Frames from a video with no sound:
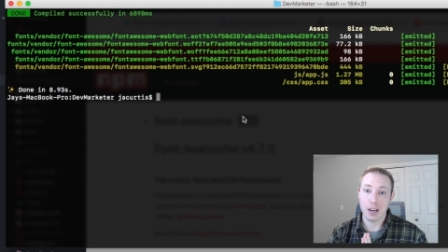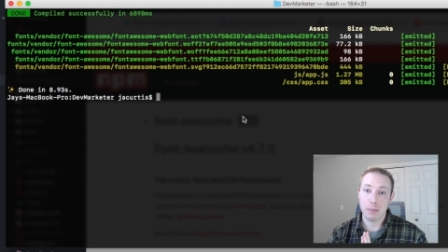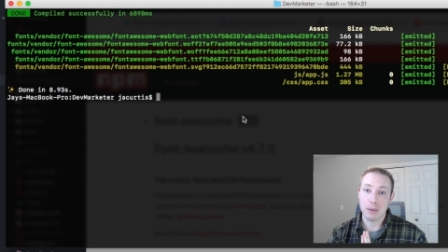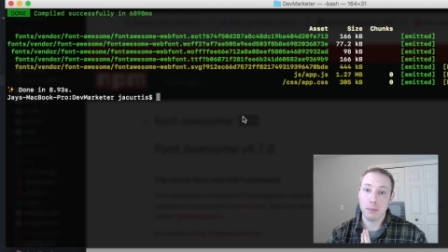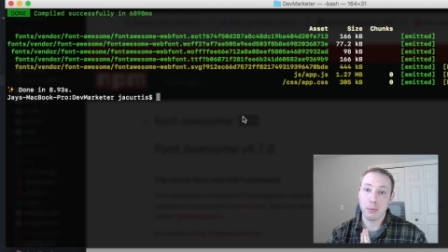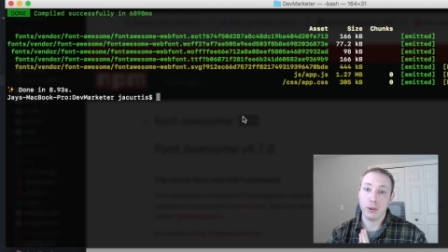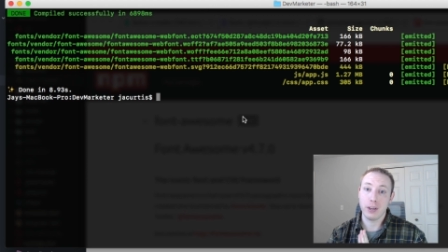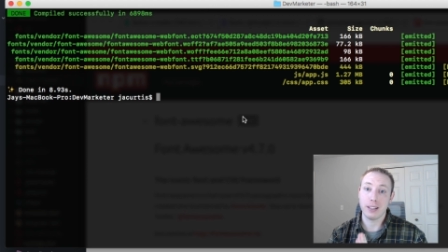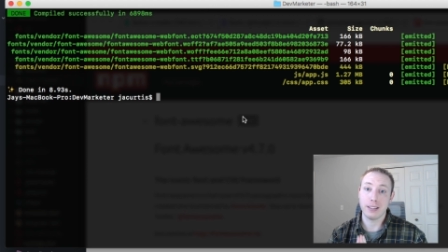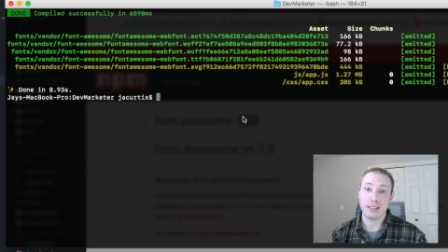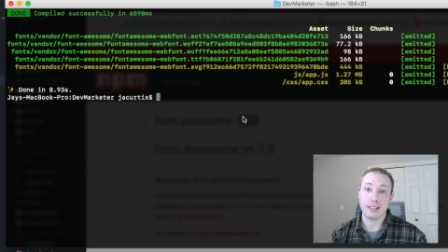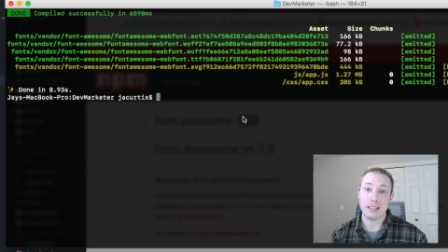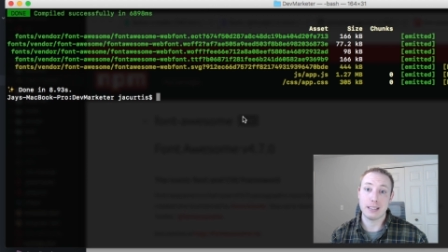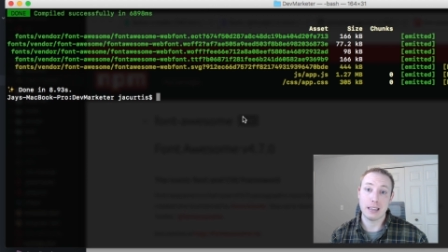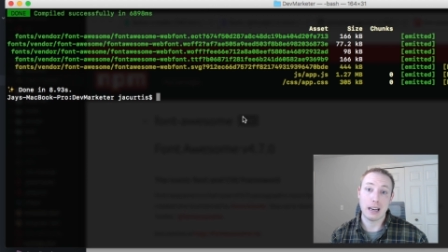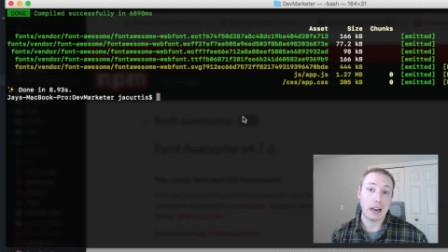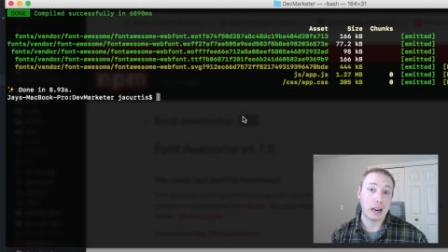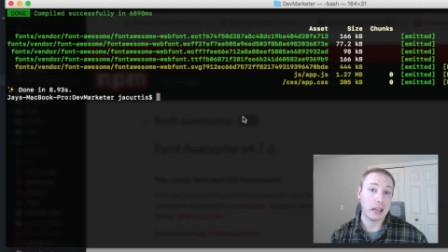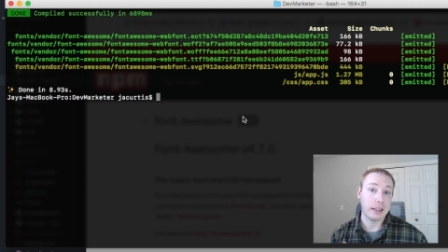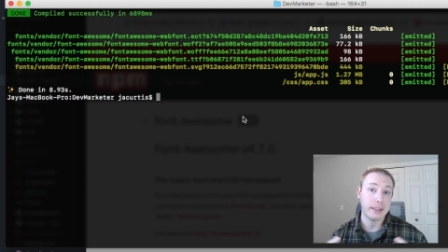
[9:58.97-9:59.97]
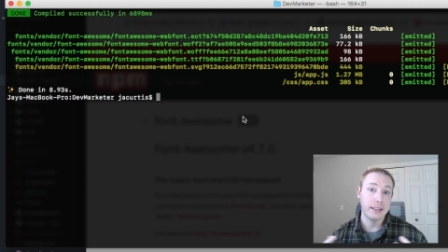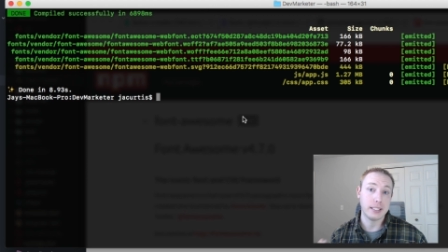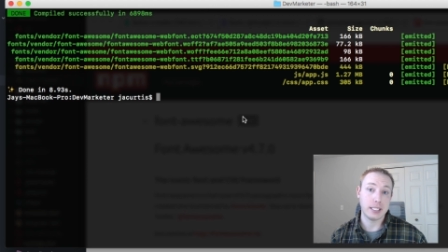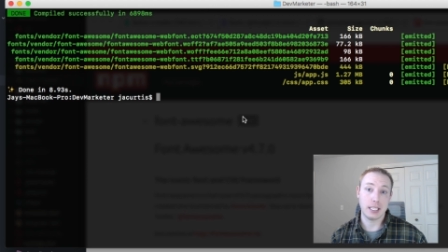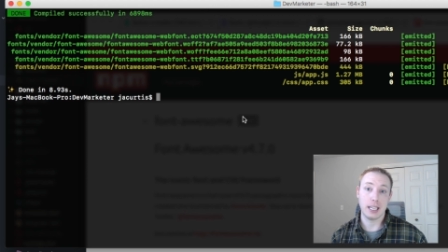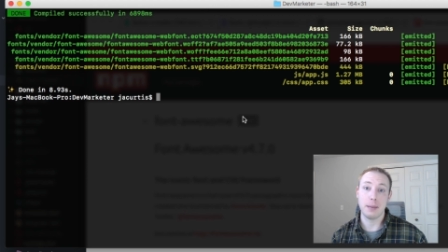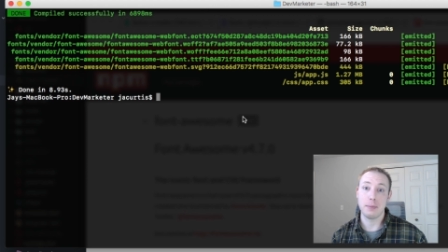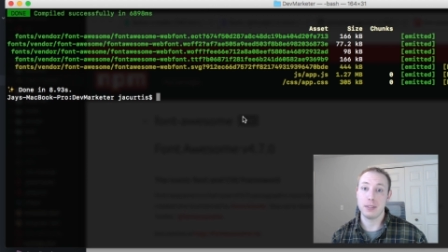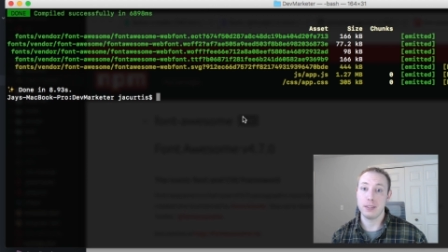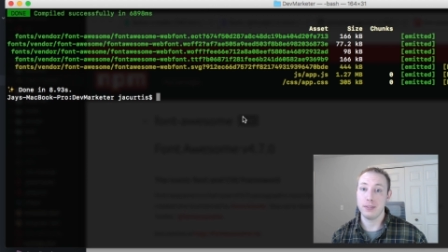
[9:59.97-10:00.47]
of people get stuck on these
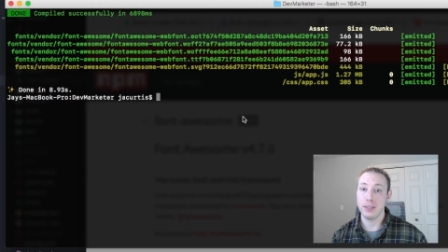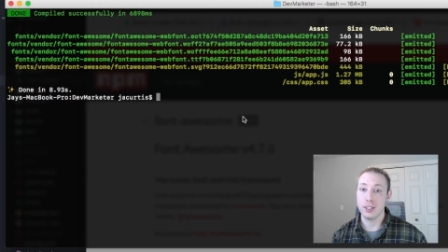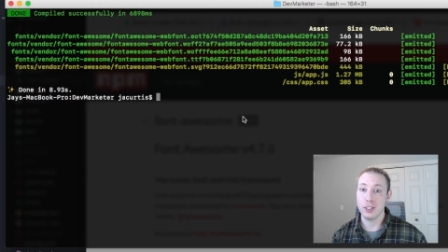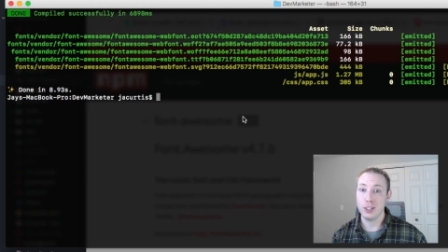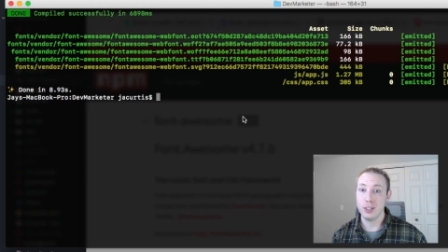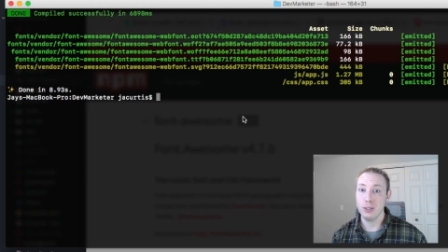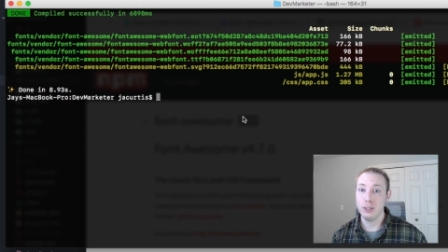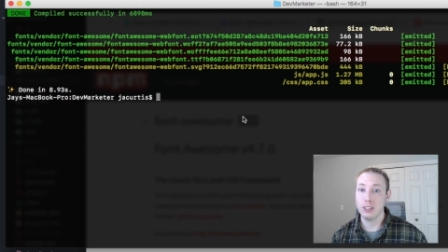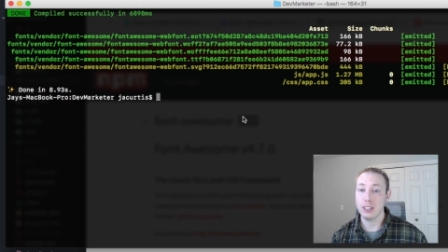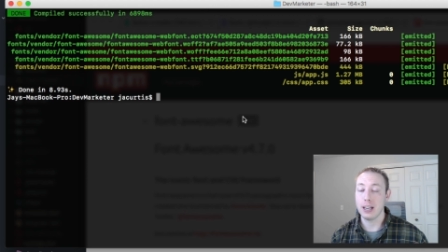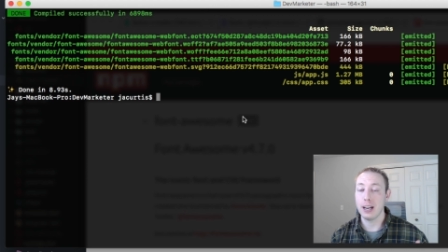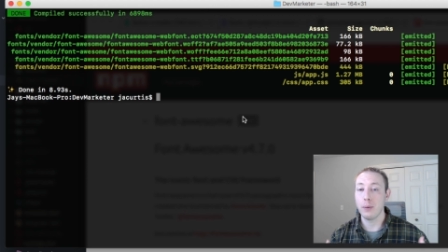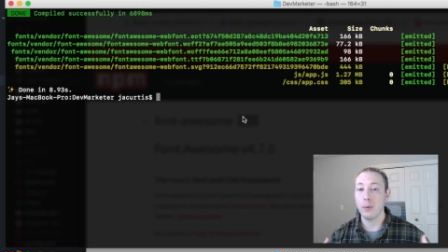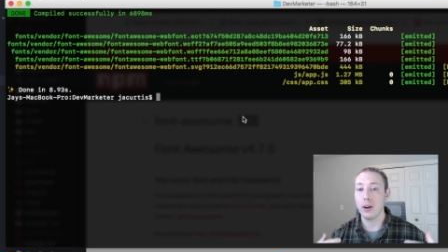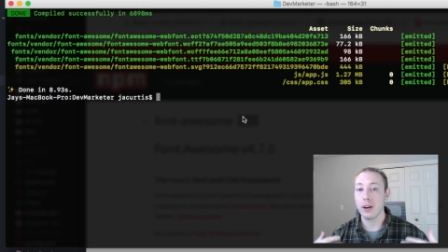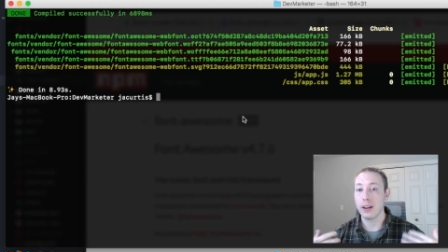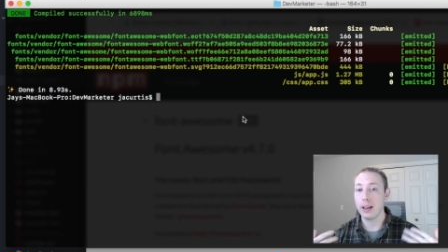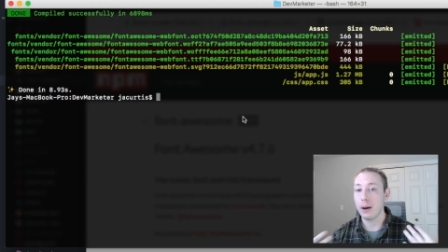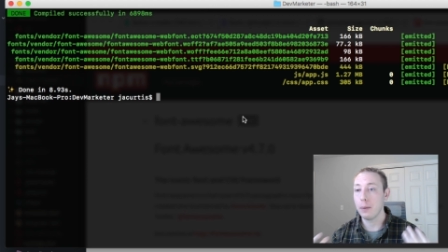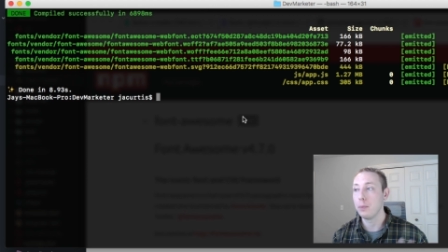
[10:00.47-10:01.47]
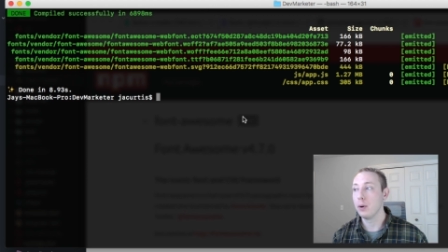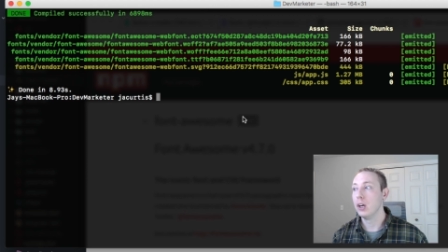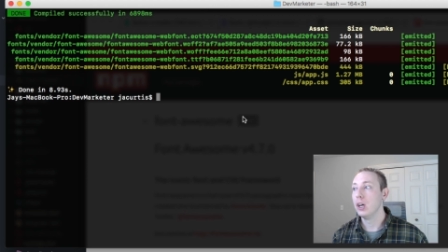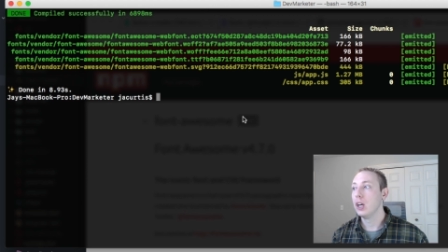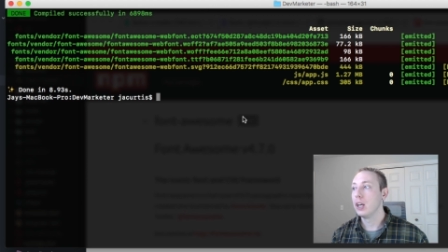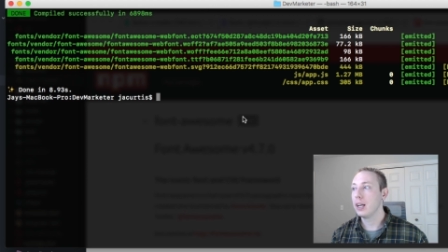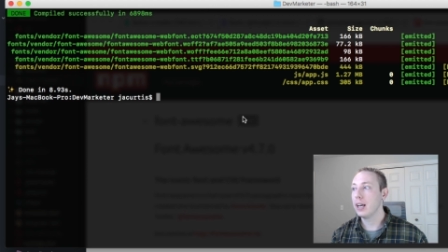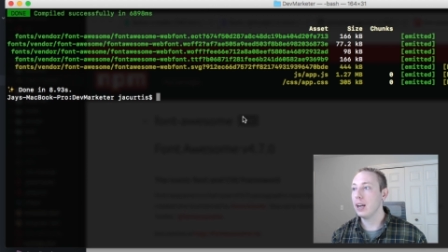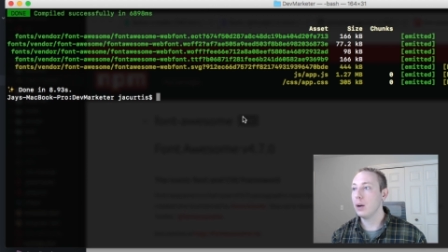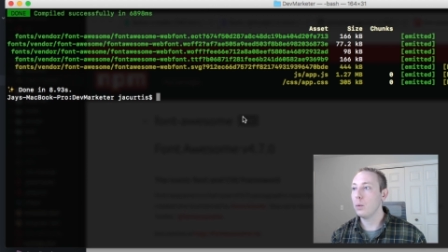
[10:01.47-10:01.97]
types of issues and I wanted to help
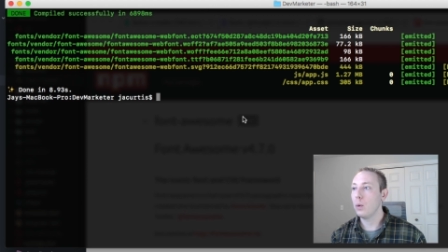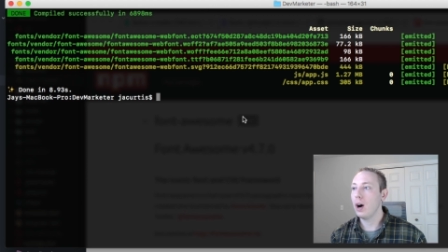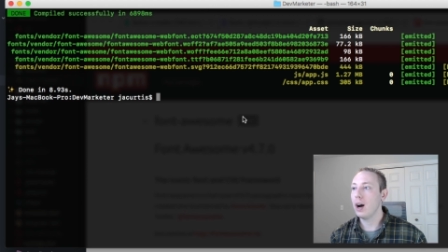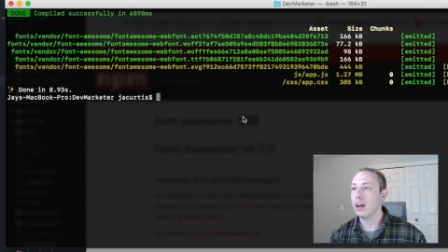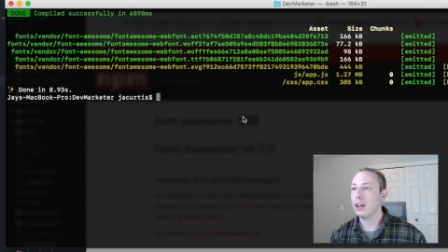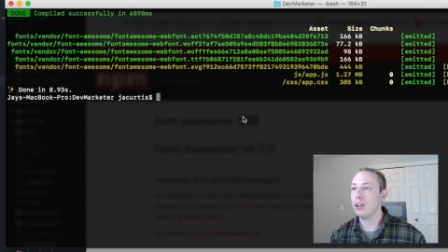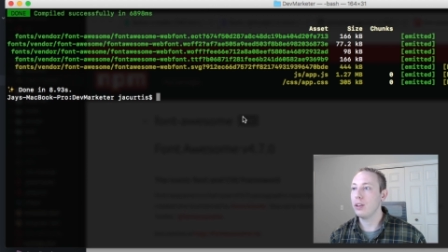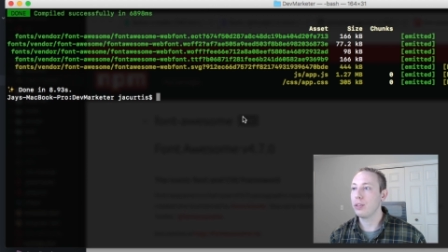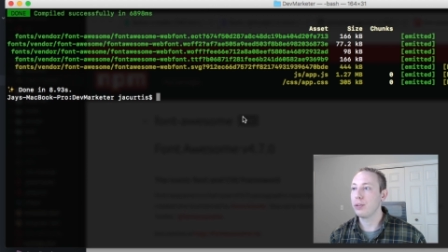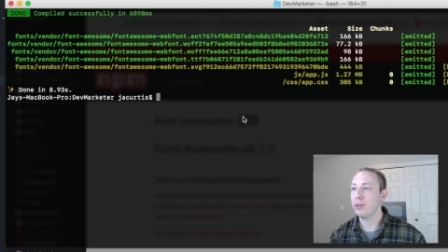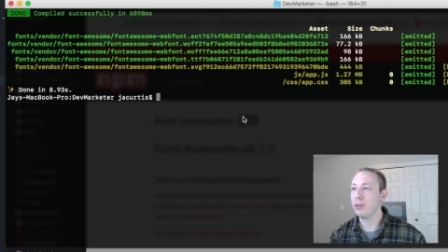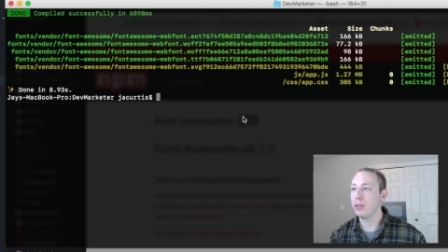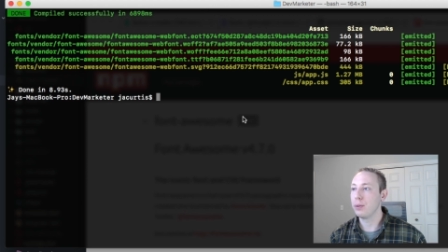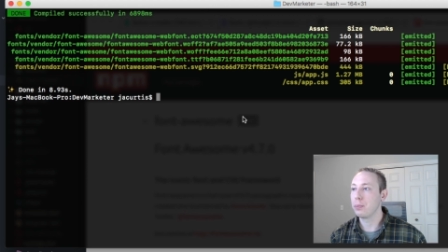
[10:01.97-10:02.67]
kind of walk you through the